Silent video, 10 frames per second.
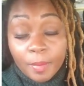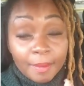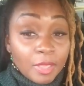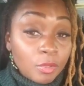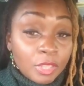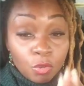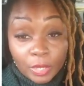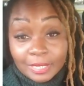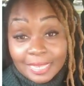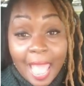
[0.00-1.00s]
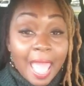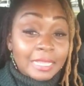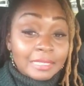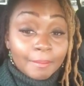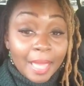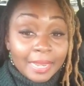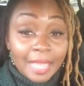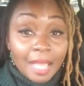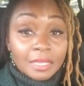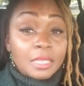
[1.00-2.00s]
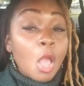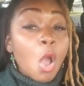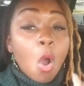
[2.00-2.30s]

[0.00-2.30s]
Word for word: maybe you can tag somebody else